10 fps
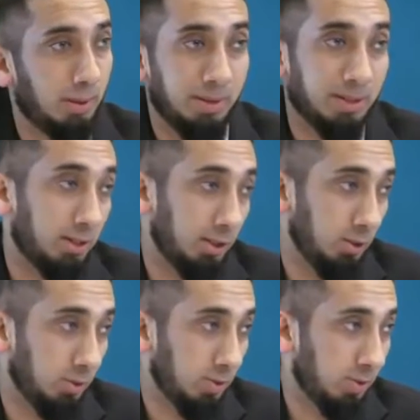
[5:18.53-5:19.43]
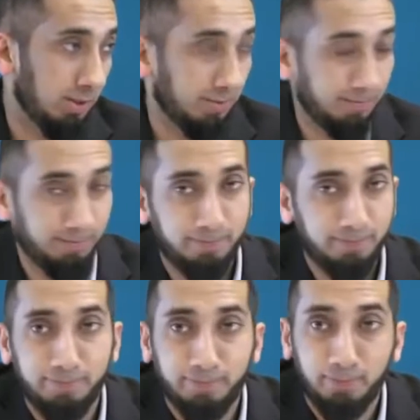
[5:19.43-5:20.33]
I'm not going to tell you which one.
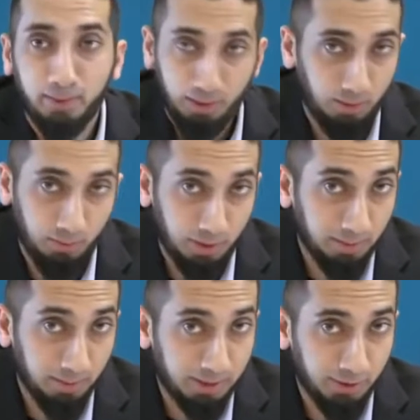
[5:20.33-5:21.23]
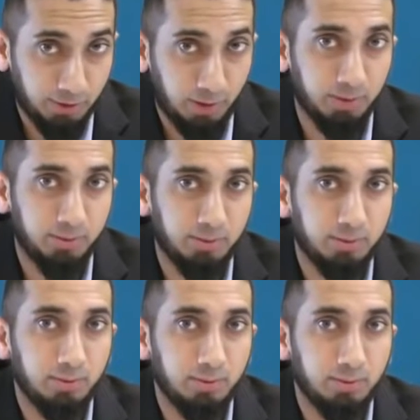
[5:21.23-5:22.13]
One of them gets in trouble.
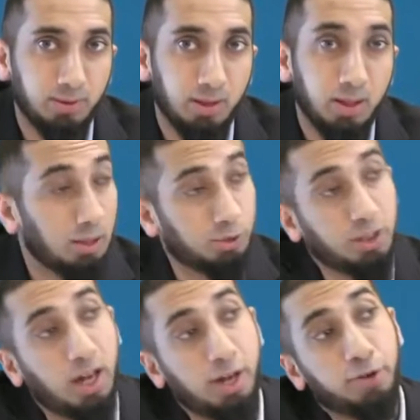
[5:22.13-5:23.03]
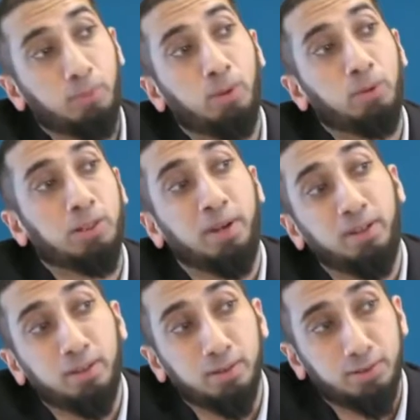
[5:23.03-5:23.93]
Now she got in trouble with the
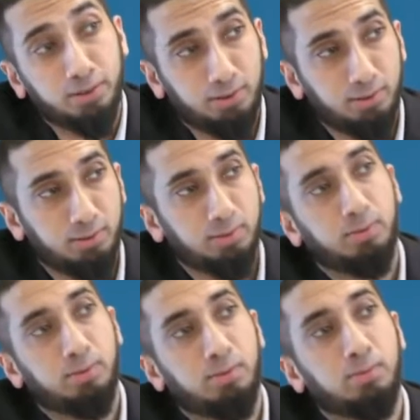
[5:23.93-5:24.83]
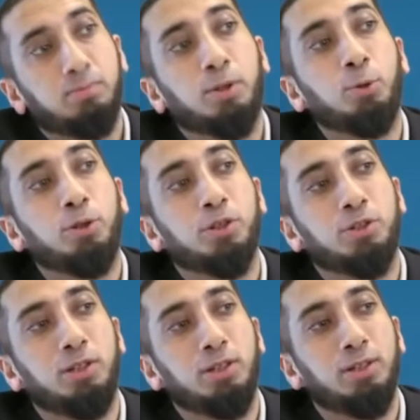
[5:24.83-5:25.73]
parents. But who does
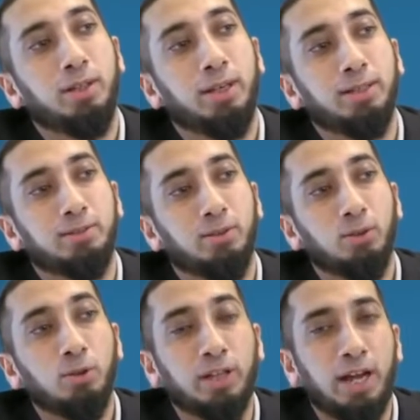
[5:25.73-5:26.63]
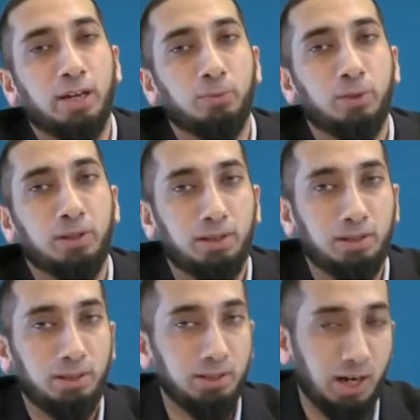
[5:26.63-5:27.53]
she look at
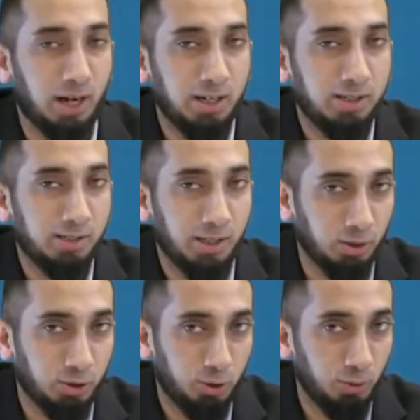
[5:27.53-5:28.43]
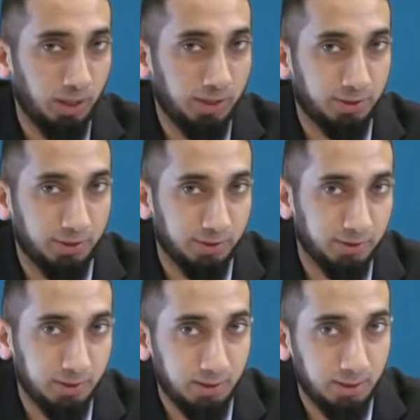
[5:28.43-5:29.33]
with these eyes that could shoot
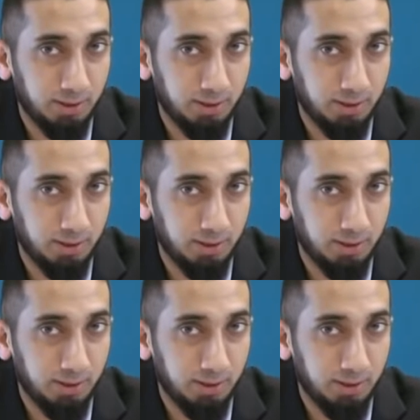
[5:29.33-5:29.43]
lasers?